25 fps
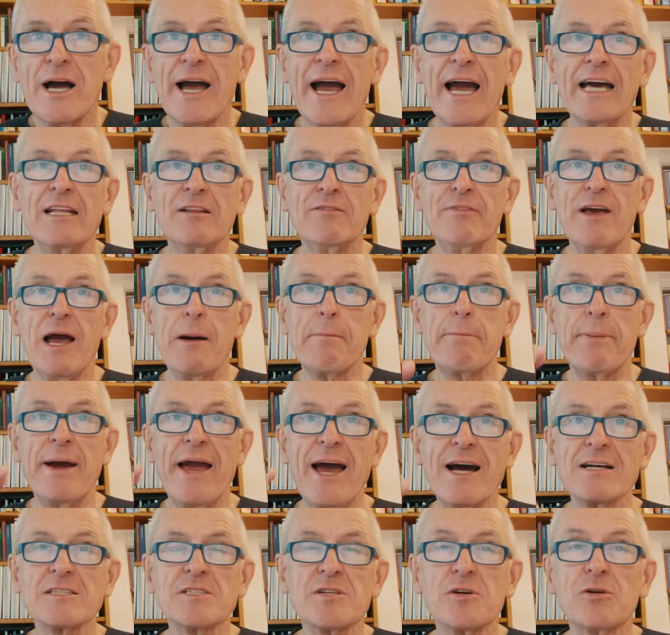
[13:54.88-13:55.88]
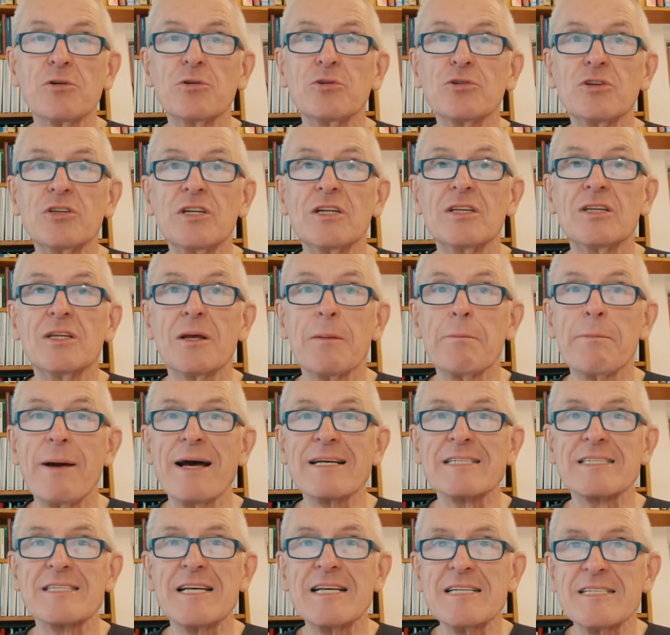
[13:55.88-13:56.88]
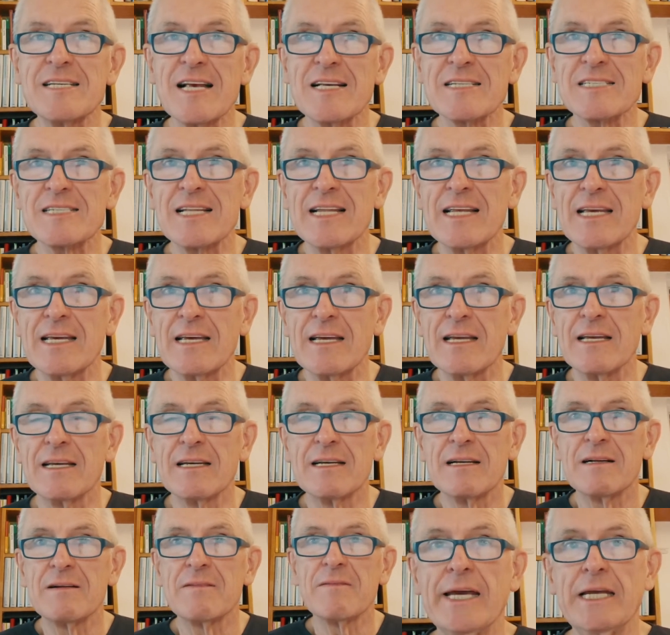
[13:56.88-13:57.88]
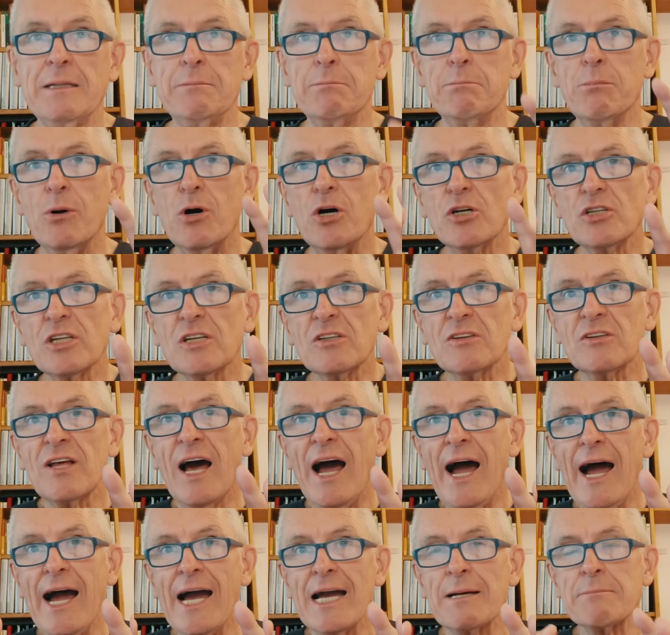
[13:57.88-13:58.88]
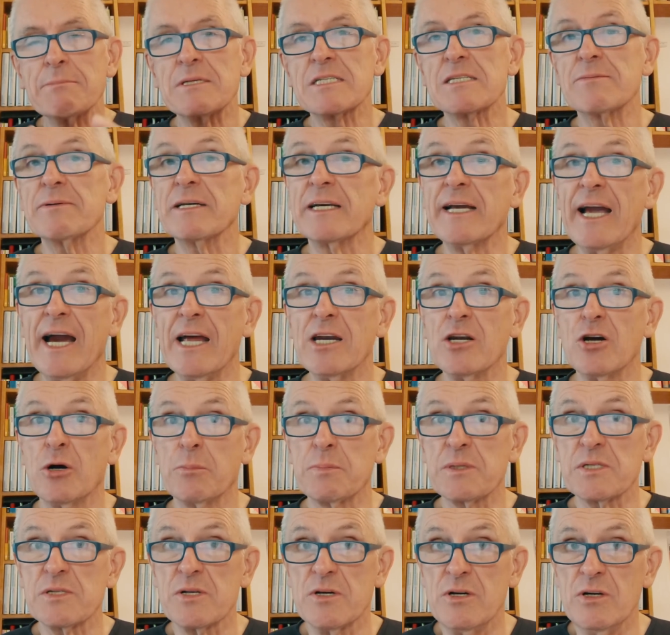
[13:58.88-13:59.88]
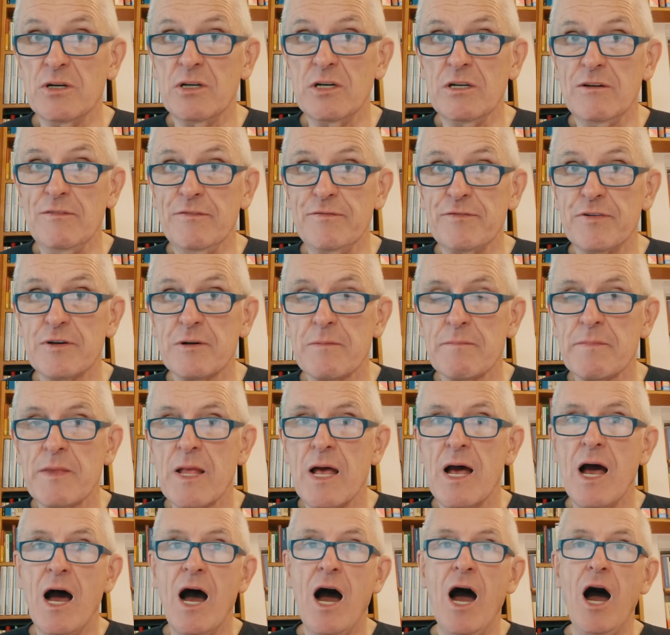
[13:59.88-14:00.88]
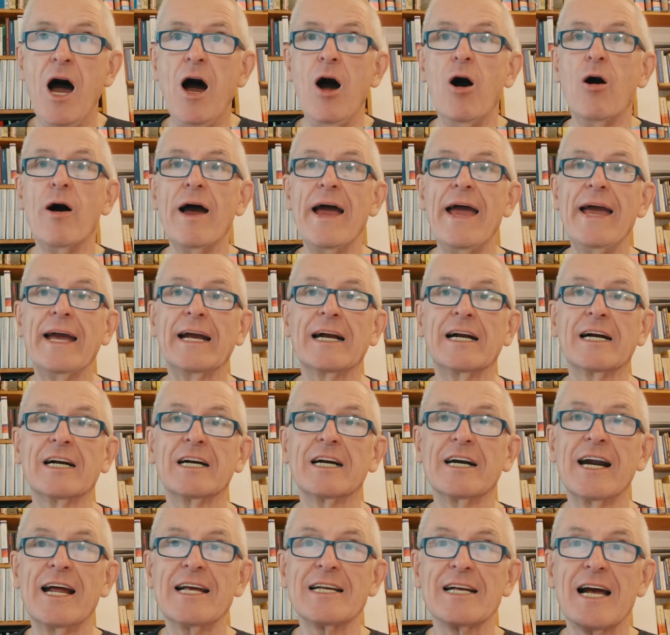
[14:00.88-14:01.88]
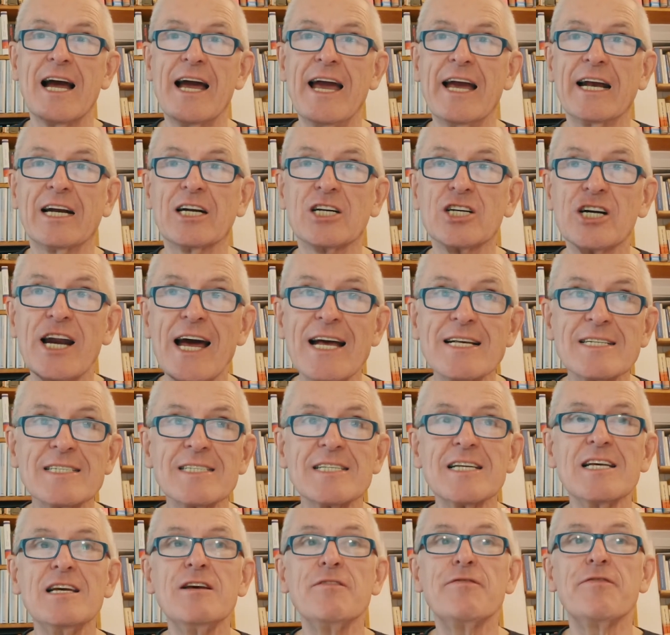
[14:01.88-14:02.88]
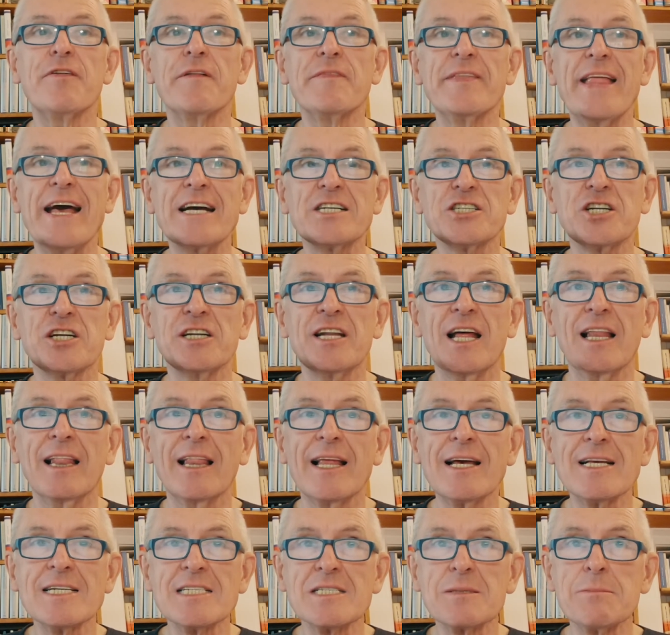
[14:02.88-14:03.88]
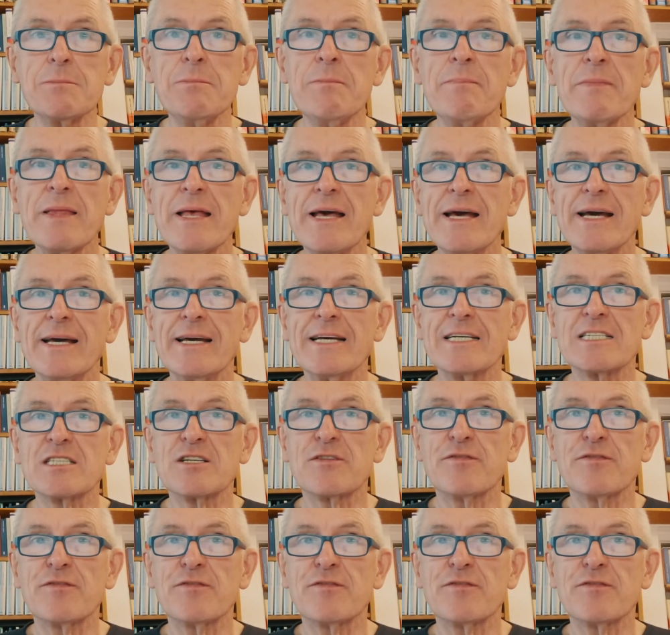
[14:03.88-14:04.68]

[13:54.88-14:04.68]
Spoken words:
and were persecuted mercilessly. In modern times, we can observe how aggressive nationalism is